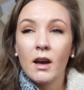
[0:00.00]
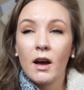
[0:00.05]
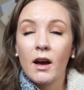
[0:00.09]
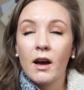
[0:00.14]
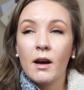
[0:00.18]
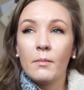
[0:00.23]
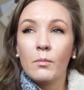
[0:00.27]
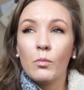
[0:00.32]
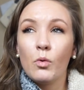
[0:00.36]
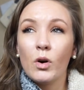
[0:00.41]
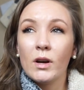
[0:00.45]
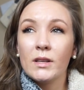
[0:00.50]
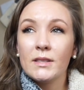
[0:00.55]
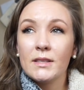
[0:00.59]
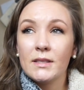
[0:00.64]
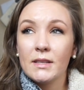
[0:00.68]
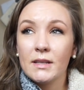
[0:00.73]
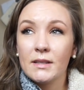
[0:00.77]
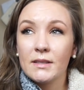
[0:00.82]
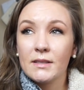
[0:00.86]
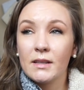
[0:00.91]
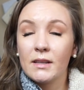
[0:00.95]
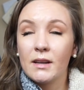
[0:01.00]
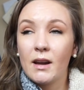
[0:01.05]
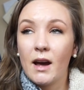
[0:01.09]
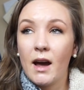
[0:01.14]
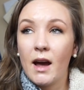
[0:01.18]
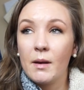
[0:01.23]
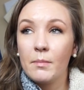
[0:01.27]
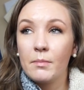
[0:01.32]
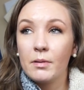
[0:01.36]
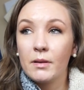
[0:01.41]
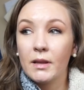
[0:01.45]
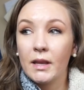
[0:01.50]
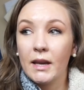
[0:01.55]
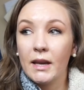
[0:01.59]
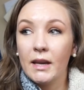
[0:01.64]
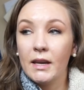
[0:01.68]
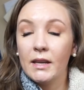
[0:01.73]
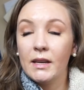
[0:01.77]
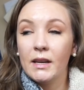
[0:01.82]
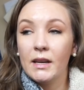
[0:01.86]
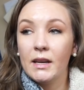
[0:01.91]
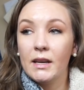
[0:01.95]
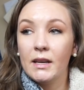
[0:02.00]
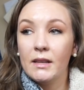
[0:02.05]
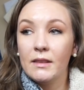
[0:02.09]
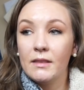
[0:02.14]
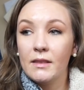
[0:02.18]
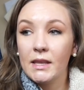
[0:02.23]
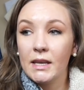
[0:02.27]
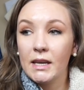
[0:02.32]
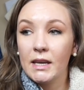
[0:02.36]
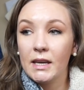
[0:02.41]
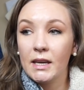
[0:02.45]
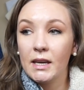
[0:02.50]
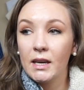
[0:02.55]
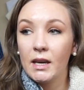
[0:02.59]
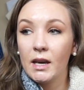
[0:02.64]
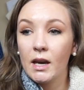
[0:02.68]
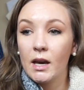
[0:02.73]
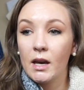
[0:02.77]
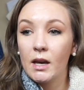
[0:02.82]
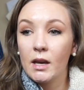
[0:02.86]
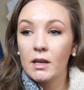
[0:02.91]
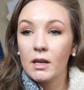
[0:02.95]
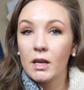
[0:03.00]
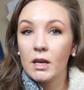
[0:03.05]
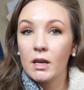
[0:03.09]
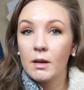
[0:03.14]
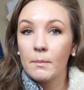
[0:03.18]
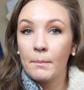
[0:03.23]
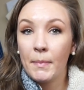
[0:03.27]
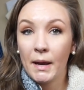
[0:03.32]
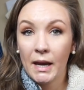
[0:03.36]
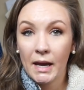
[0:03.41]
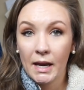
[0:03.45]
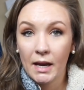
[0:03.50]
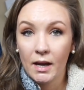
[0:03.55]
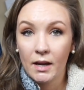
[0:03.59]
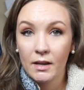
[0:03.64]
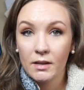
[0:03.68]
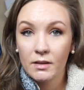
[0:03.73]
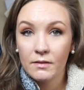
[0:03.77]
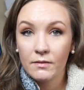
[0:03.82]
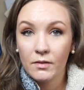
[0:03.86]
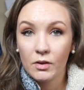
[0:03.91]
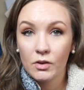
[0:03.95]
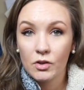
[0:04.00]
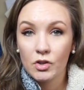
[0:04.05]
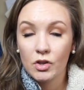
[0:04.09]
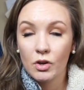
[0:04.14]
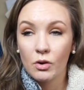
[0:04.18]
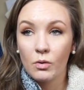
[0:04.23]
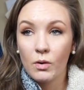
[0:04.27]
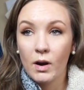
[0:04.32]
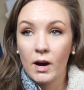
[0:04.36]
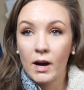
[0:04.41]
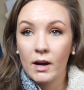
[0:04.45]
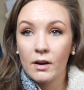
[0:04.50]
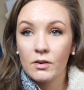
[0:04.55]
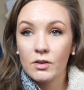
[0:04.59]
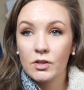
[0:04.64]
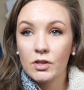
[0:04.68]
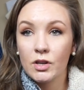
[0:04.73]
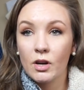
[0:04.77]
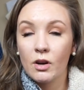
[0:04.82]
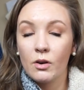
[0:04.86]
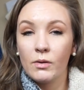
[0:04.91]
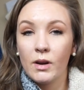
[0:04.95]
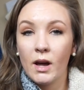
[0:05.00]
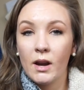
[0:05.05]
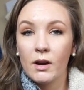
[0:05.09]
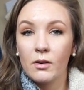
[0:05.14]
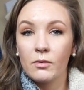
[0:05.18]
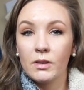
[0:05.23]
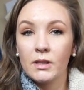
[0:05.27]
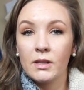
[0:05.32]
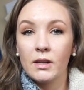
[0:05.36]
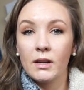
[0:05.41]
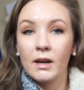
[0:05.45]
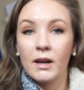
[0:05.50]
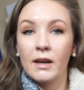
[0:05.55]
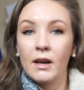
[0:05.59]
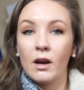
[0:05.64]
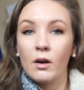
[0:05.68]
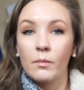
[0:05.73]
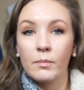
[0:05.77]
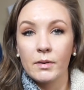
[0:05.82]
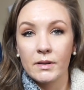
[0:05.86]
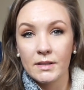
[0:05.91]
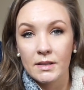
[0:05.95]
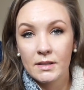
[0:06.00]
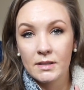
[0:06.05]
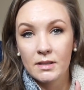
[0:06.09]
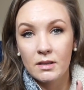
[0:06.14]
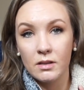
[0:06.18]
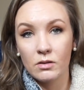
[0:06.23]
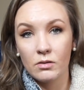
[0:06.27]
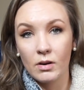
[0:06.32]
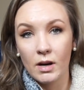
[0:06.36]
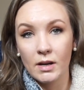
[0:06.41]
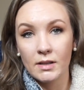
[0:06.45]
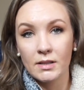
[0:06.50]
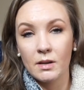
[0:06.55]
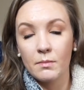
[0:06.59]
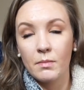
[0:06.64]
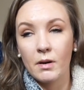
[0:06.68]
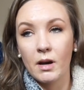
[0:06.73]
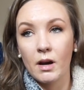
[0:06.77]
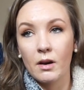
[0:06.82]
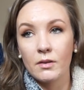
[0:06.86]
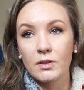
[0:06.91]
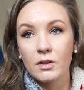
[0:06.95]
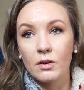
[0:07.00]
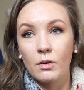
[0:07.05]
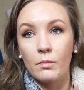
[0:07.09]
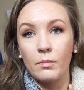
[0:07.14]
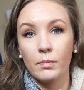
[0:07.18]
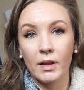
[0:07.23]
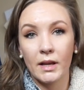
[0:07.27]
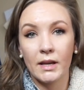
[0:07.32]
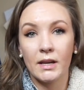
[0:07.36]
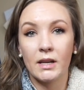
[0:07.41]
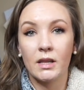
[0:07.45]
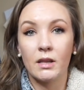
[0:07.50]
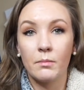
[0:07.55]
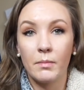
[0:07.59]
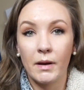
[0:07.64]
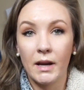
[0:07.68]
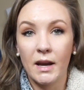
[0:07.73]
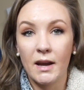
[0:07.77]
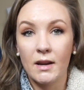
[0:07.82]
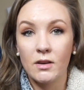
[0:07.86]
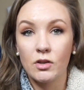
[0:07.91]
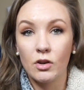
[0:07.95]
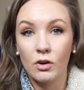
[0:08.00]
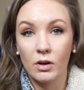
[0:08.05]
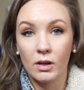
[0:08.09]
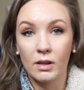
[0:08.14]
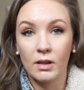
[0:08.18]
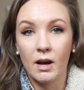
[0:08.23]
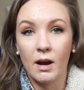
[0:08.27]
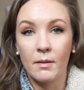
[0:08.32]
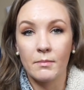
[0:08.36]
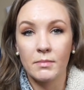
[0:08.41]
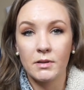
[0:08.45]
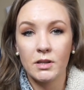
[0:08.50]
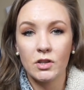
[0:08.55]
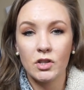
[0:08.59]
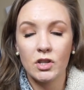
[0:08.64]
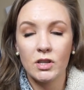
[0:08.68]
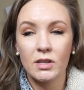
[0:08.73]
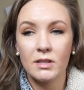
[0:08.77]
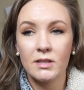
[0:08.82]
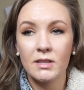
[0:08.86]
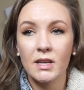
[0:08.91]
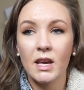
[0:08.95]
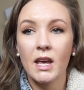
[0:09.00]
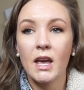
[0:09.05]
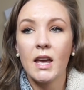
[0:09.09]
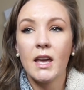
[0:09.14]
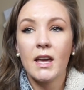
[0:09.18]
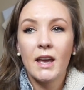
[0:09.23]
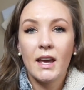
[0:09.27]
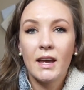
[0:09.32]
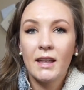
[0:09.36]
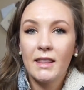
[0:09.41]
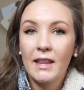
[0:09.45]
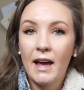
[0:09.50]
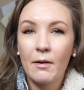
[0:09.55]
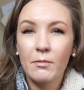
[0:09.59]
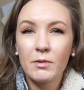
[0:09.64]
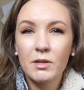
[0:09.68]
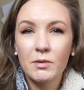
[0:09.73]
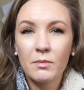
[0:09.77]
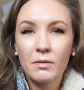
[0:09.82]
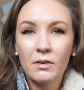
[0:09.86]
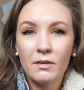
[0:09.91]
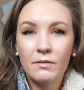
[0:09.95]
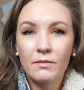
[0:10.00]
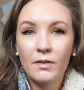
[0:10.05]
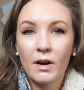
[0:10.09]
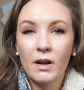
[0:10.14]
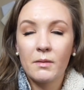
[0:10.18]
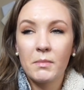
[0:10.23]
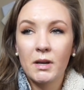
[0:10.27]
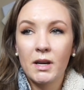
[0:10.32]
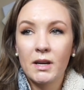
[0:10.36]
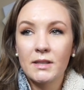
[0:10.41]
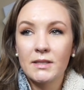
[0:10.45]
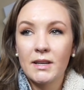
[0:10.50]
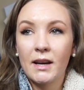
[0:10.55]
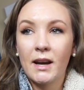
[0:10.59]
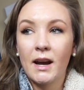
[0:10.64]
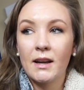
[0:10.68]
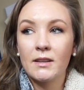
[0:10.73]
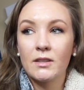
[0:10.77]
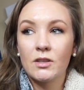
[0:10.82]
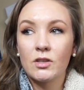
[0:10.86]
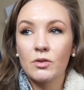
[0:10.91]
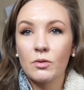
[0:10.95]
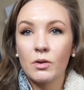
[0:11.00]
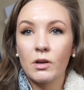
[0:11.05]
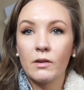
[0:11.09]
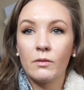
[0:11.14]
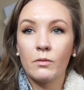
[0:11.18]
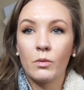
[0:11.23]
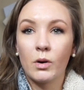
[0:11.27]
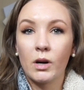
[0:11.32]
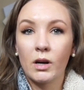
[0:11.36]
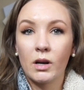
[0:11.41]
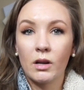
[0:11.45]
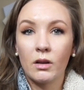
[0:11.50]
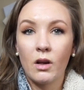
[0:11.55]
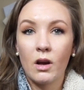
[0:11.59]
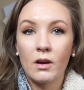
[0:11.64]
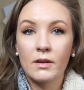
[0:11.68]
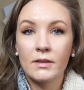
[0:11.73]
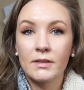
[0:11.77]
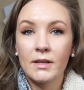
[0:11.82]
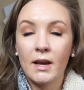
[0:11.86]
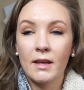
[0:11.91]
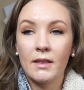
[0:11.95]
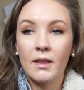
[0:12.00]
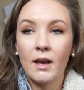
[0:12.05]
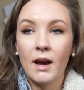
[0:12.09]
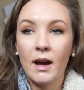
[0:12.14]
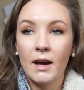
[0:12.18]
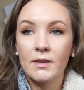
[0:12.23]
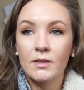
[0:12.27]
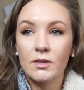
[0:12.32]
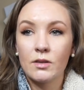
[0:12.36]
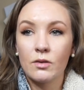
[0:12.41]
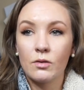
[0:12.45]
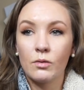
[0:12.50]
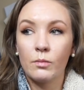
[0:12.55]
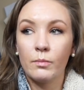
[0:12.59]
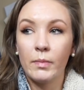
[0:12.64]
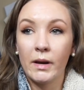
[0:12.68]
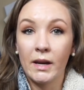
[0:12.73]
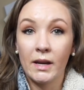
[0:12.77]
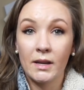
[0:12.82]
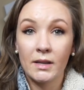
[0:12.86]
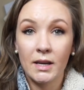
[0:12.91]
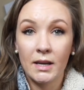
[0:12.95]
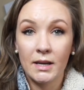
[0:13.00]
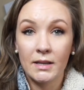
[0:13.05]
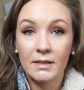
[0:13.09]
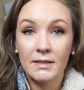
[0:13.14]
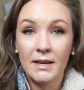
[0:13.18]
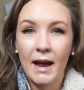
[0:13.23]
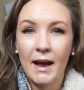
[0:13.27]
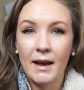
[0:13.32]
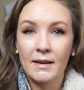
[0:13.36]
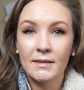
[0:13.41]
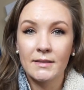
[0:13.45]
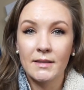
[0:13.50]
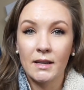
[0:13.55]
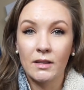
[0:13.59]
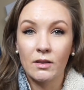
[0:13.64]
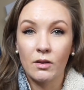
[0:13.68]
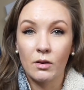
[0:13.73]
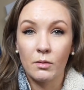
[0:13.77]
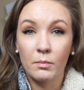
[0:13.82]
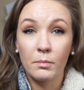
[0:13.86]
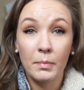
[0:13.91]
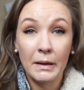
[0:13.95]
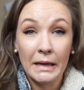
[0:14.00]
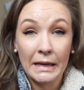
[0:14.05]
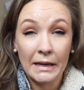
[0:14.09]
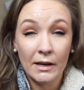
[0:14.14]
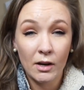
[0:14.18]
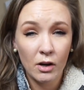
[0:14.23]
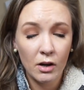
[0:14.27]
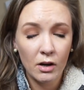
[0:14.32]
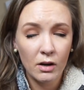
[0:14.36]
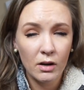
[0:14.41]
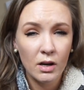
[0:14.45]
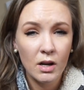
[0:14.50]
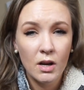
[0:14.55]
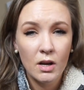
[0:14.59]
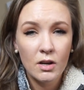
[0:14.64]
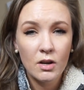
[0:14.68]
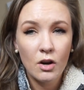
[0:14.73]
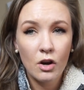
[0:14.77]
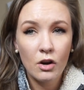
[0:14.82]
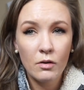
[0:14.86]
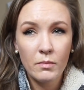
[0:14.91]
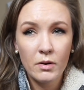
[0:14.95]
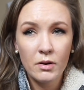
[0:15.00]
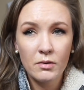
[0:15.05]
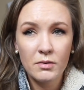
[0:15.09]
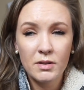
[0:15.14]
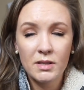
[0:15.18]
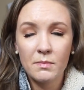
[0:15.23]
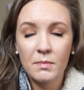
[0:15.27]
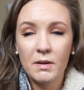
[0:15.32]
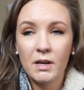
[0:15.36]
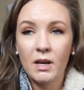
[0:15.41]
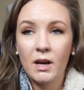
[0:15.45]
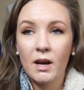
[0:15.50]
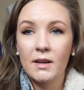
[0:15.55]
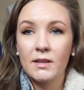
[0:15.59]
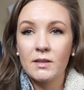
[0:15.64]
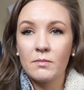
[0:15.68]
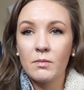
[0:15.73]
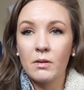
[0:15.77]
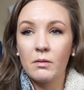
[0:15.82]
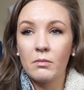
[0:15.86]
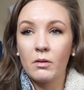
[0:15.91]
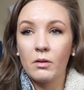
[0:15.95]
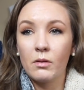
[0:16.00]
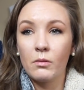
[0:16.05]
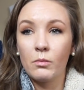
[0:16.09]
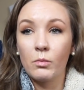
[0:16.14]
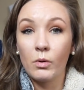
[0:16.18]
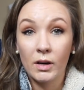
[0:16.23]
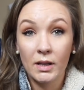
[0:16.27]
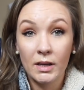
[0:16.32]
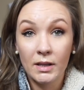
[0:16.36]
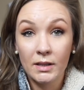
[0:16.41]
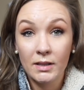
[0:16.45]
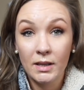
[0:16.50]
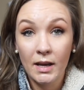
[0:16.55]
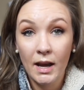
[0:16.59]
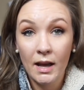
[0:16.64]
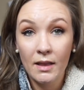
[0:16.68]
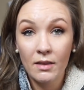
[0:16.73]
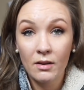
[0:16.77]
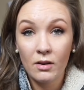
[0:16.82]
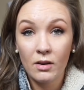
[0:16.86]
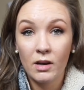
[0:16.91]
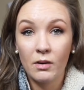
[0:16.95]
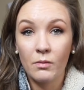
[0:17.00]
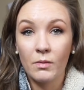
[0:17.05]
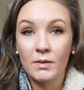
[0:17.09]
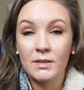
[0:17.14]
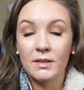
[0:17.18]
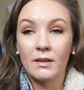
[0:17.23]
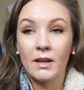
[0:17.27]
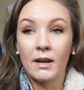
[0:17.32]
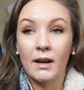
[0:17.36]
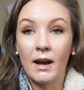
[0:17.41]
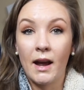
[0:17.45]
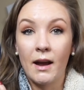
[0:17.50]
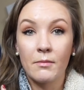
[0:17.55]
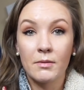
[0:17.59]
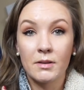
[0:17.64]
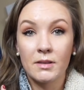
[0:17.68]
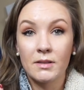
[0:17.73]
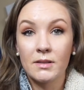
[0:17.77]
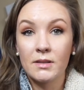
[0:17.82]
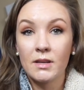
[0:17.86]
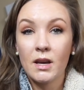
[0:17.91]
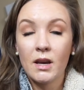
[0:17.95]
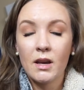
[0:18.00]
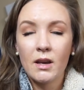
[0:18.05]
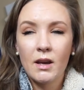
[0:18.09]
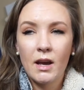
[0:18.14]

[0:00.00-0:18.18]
One season I played in the band for the show choir, so not only did I help assistant direct it, but I also played in the band during the competitions, and that was really fun because I got to sort of work alongside the high school band kids as like their peer almost, because we were working together, and it wasn't like I was